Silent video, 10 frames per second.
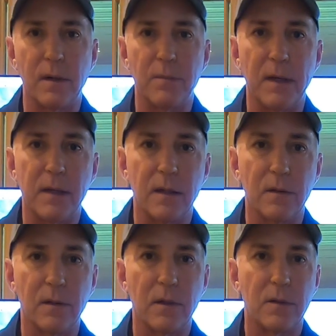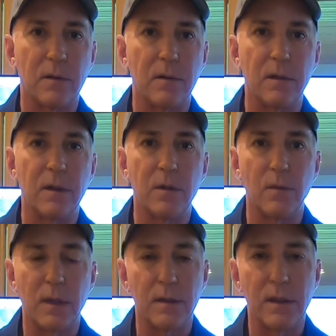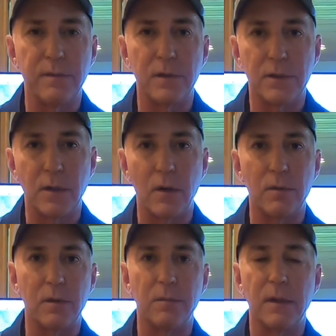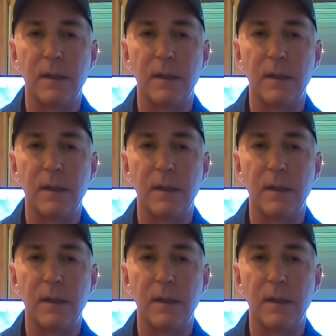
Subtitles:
and making it look good when it leaves the showroom.